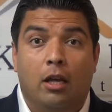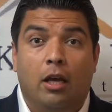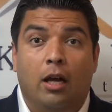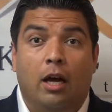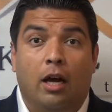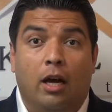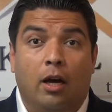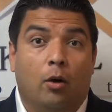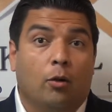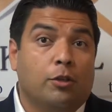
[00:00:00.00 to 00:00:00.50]

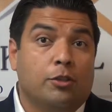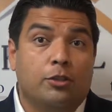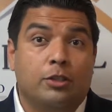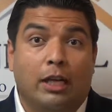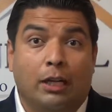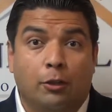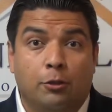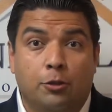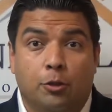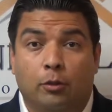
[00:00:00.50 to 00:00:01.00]
Or
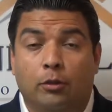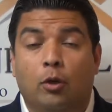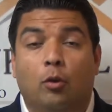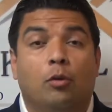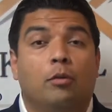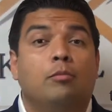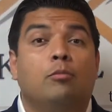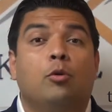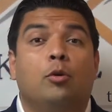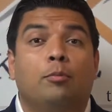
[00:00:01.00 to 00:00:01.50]
sellers only,
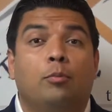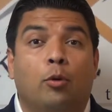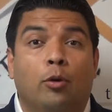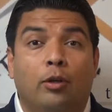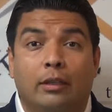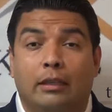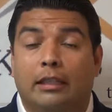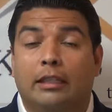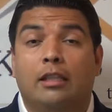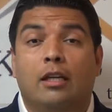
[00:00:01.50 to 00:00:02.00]
or more
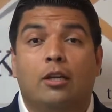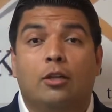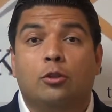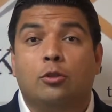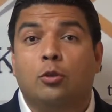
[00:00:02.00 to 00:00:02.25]
importantly,